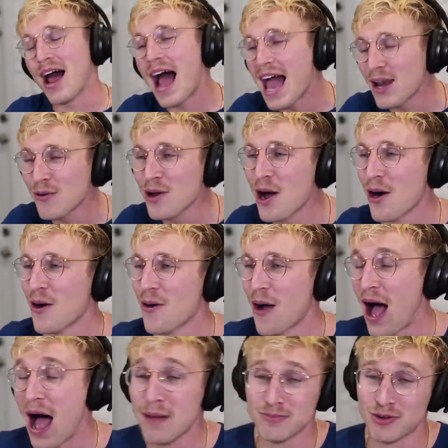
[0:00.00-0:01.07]
I don't know.
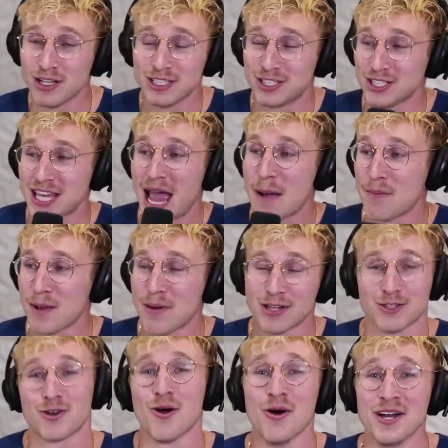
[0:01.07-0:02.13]
I'm really just happy about the
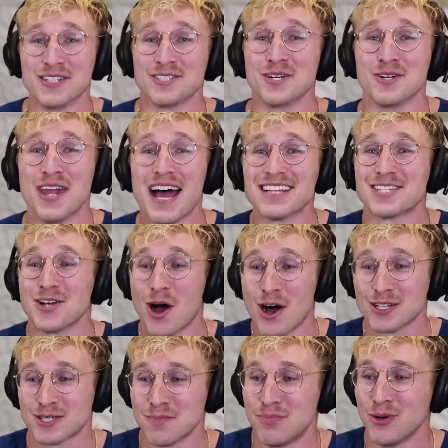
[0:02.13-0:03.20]
coins, dude. That's an
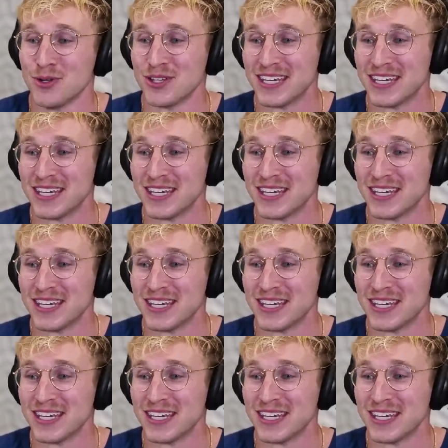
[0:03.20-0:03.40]
awesome pull to